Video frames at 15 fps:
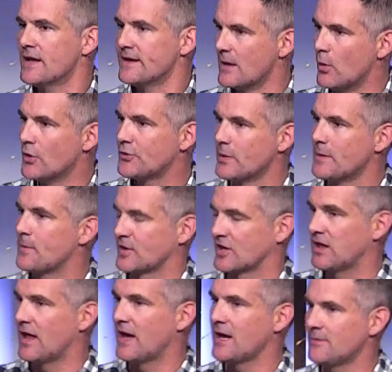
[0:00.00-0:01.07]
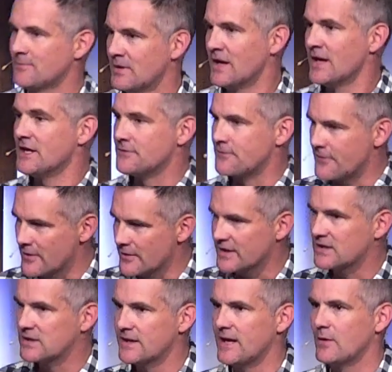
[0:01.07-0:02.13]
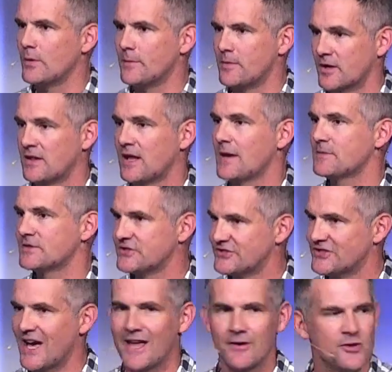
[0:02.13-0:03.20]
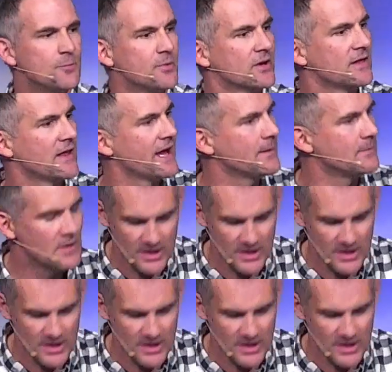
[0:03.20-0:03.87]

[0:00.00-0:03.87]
Now, what do we proclaim? He's very clear. We proclaim the Son, and you proclaim